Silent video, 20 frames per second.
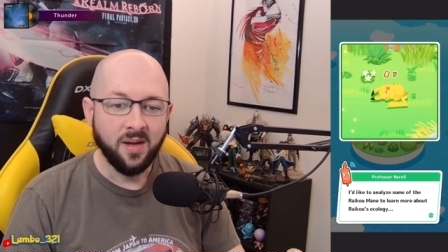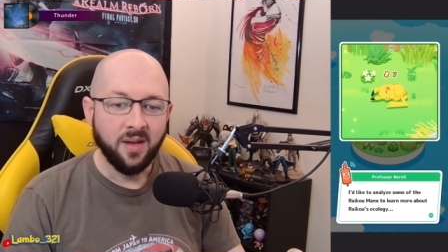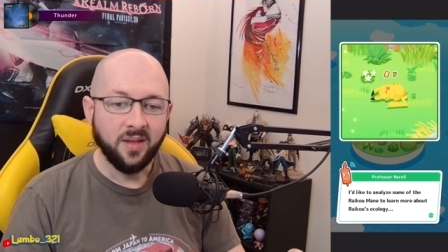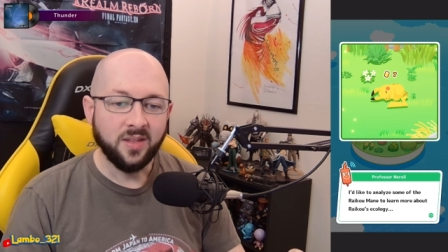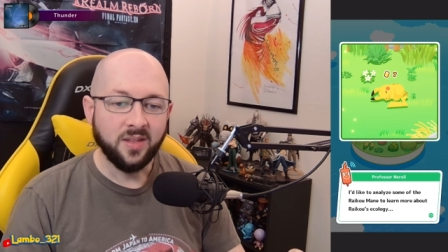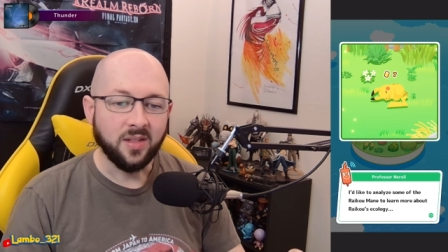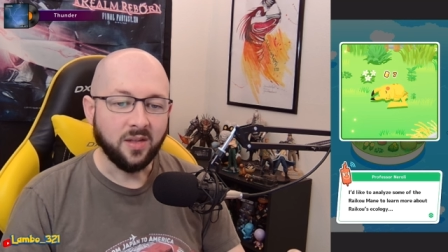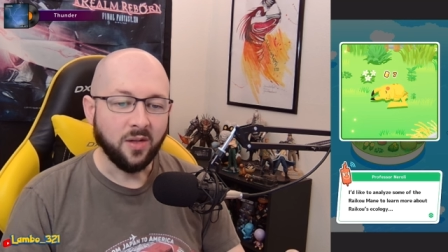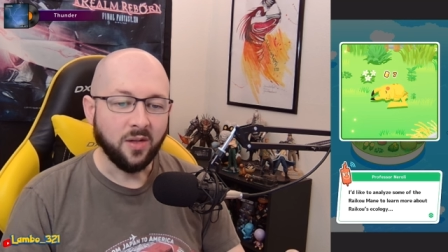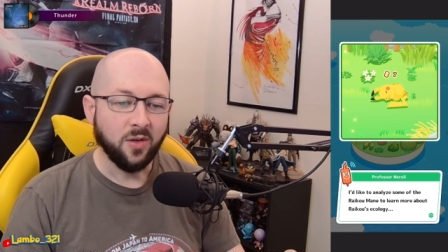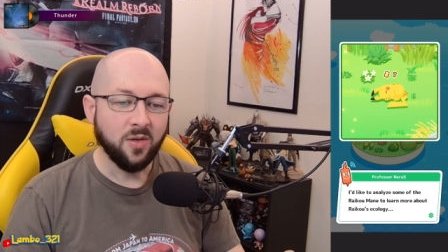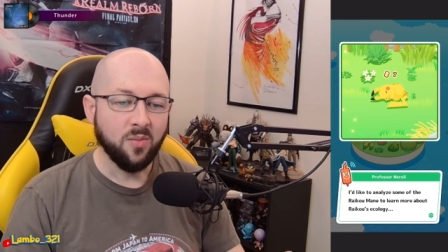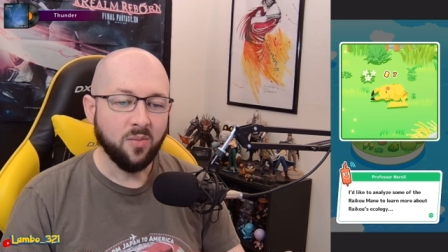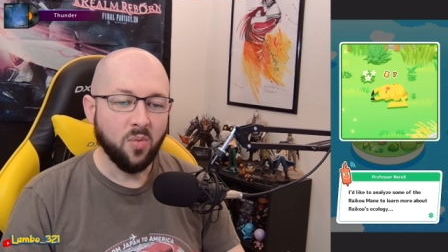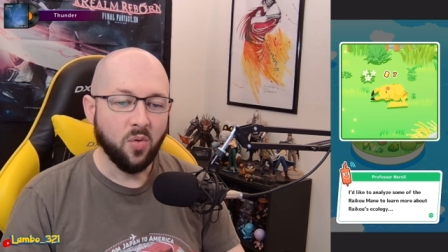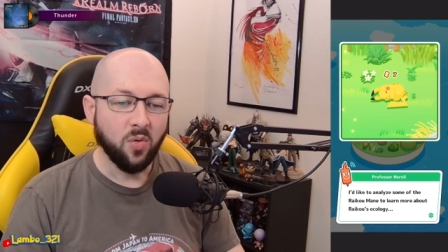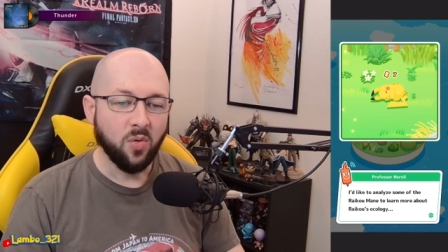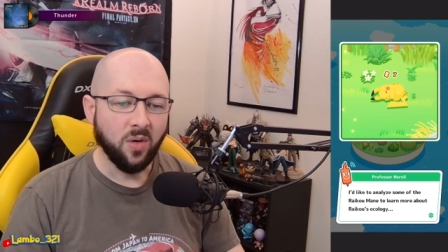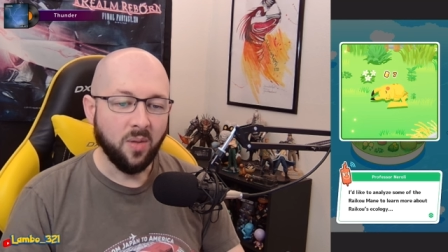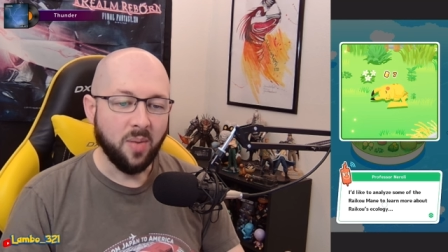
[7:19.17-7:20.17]
to learn
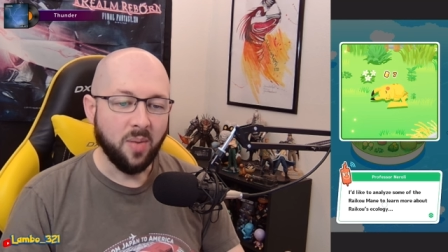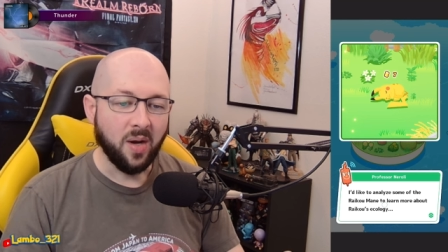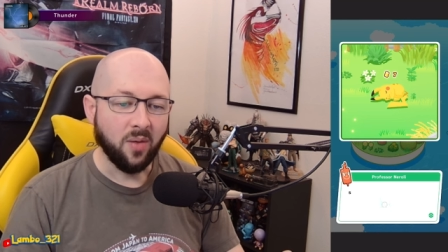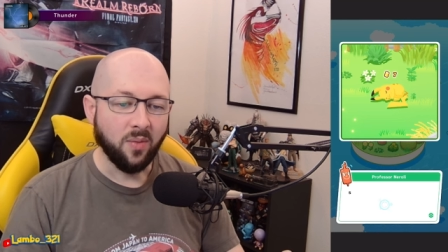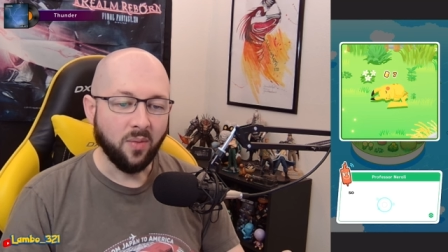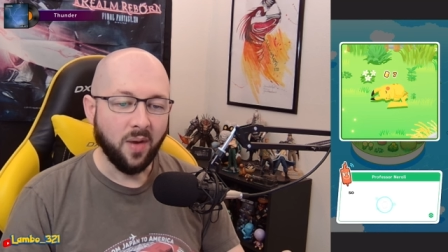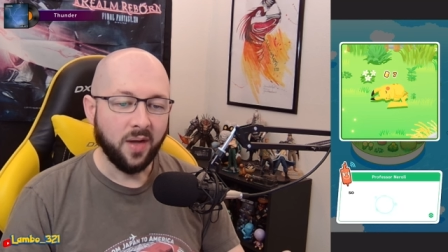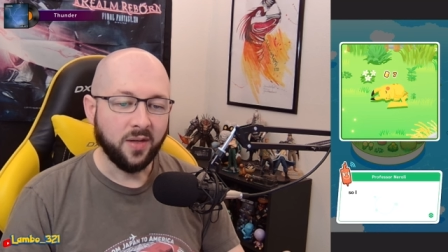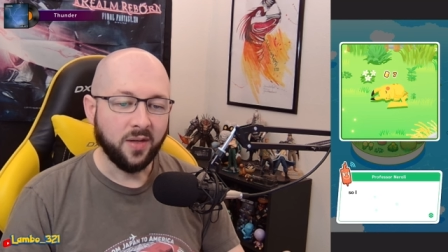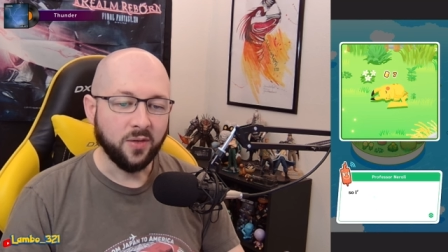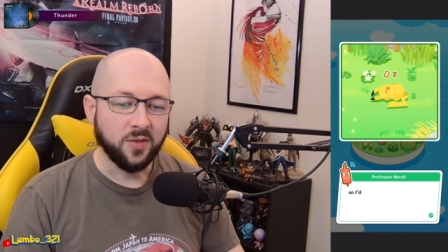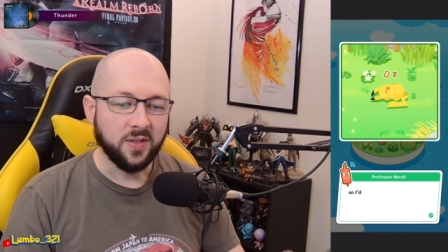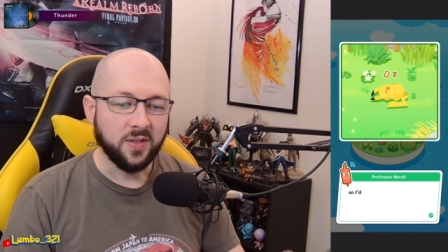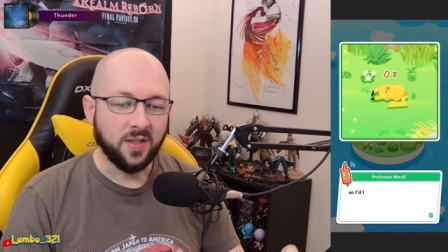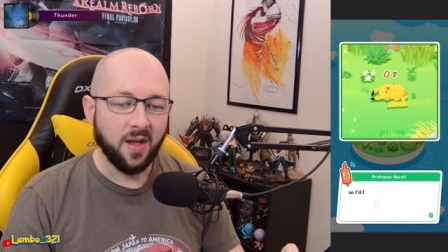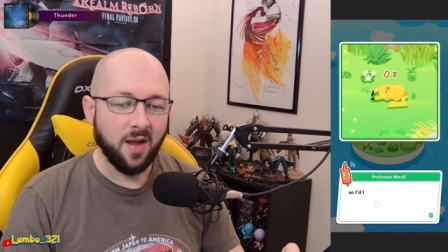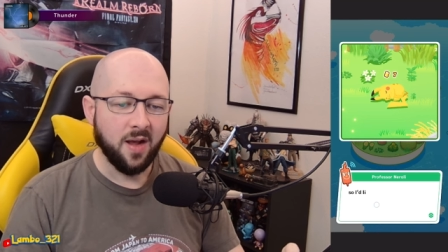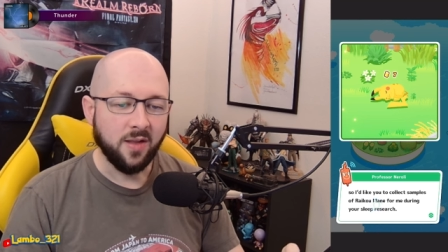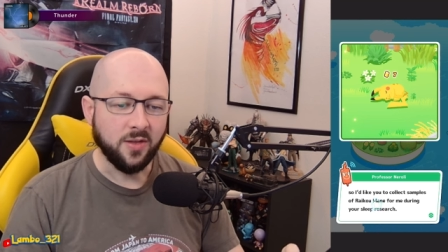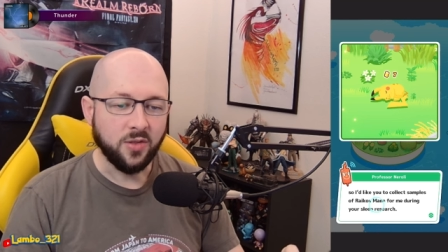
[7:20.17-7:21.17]
more about Raikou's
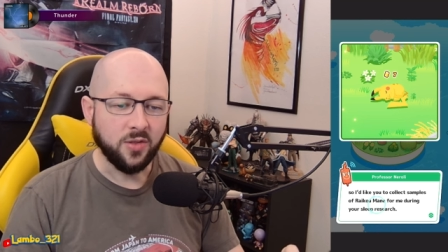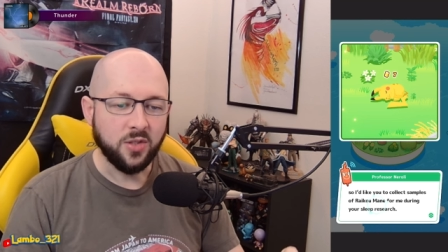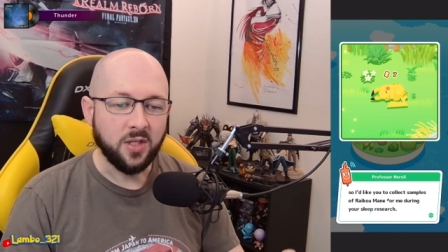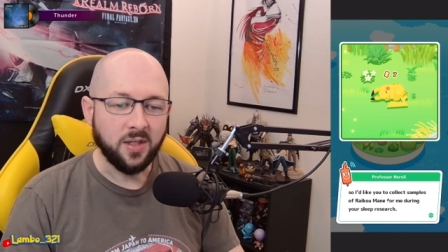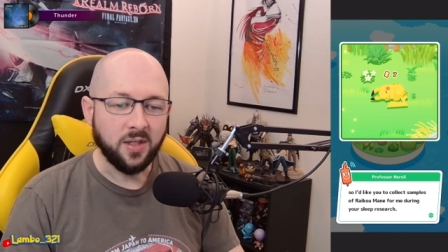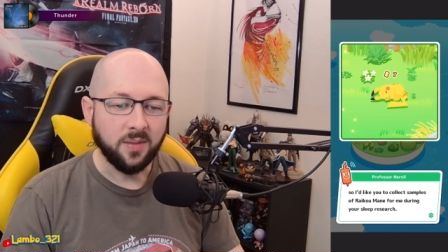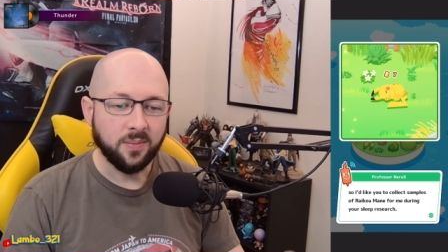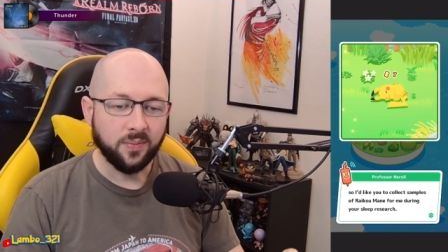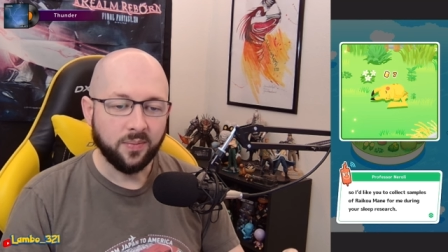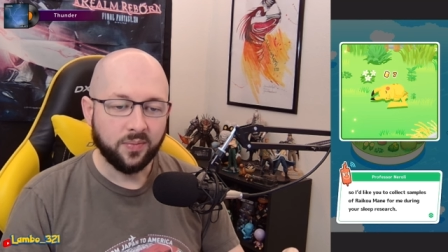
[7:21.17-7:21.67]
ecology.